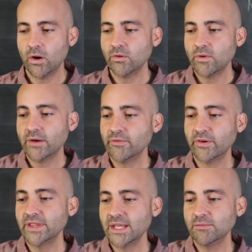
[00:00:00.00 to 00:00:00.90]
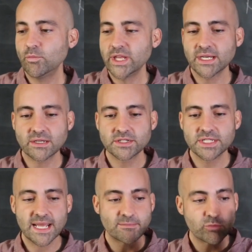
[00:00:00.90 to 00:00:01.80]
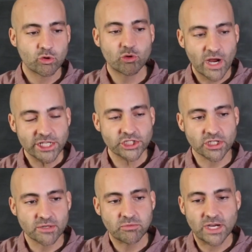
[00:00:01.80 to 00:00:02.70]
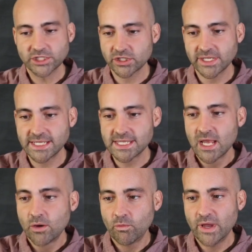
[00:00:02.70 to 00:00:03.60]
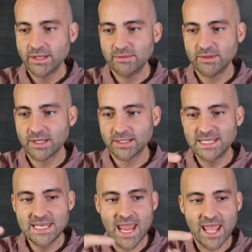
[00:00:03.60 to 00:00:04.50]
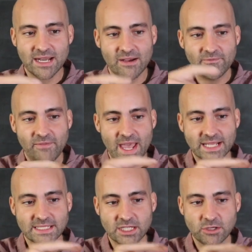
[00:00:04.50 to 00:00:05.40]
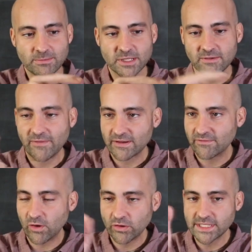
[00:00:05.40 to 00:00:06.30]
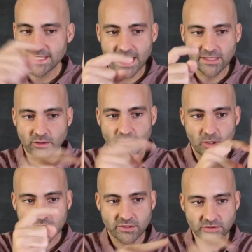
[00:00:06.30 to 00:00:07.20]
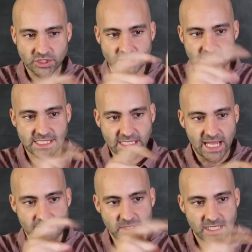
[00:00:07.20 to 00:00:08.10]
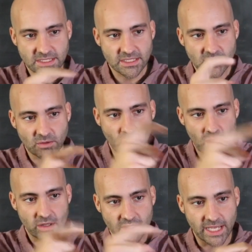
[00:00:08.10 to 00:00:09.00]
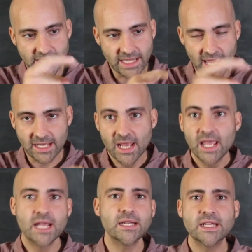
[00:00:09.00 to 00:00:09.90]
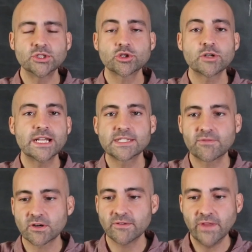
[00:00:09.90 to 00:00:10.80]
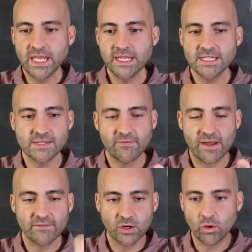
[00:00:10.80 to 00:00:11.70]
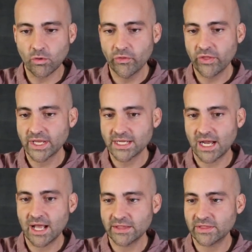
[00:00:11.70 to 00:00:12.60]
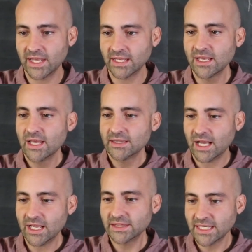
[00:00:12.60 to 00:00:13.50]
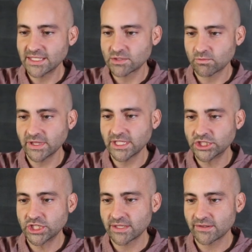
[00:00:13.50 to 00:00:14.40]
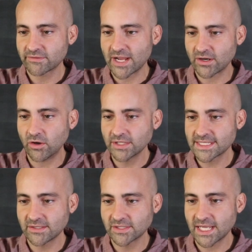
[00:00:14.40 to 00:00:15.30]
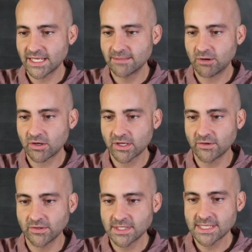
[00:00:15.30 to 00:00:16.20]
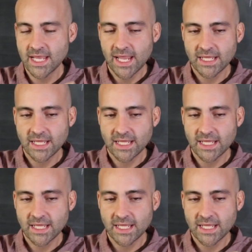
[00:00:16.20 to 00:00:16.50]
Oh, oh, oh, then we can understand pressure. Pressure is when the net effect, the cumulative effect of all these tiny little particles just slamming into the wall like that. And, and transfer of heat is if I have a cold thing and a hot thing, the hot thing is really jiggling around all its little tiny particles.